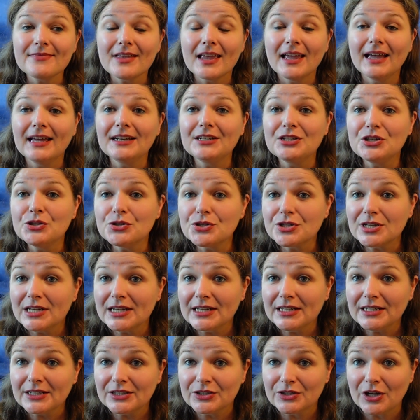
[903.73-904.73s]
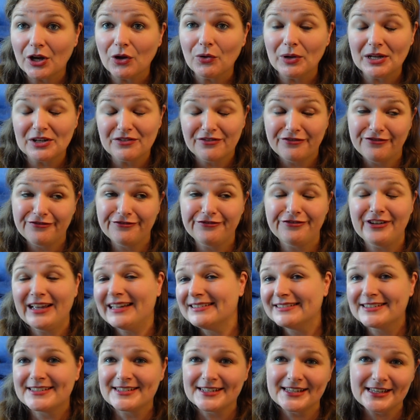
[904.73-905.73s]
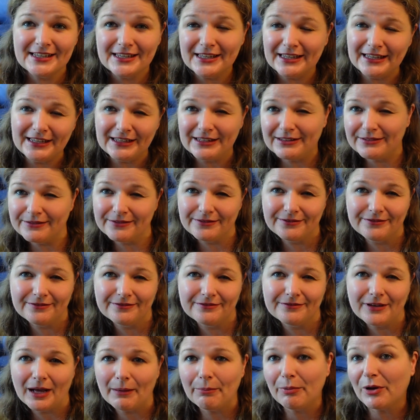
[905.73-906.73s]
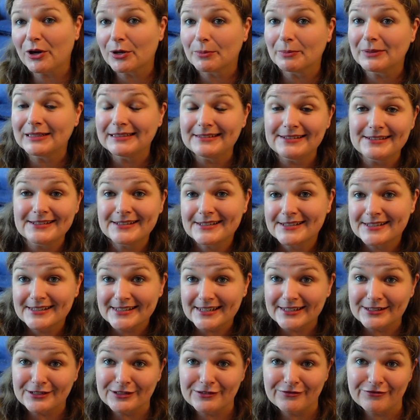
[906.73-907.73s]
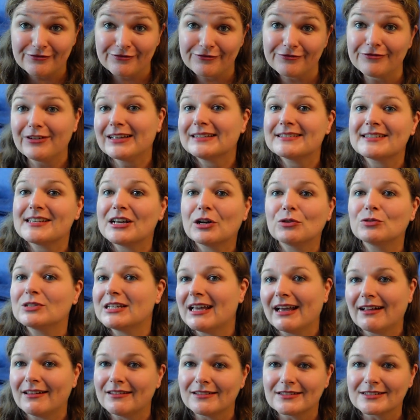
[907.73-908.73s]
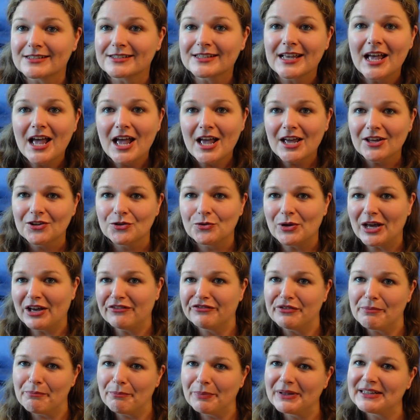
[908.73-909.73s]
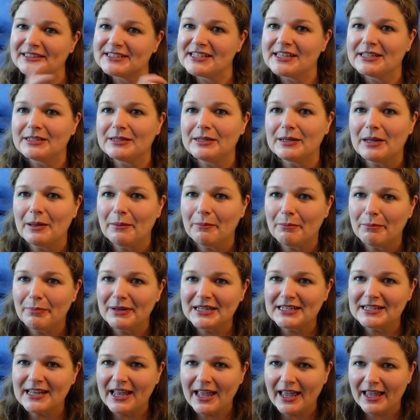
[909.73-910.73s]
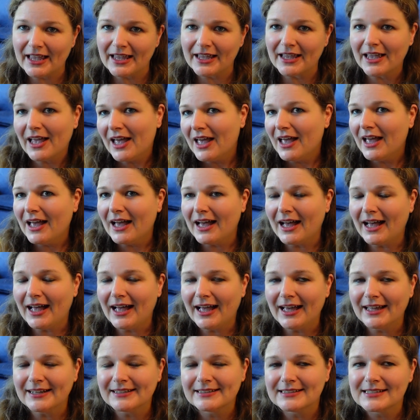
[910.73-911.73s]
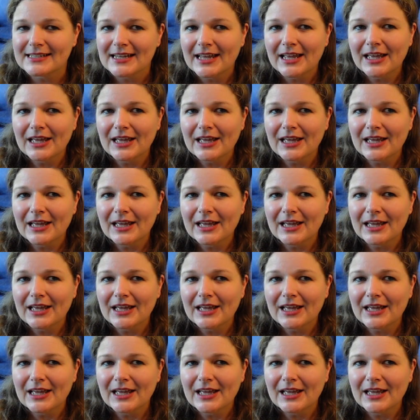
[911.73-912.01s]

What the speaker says: And usually, you know, in fancy apartments, in fancy hotels, you have a built-in bidet, and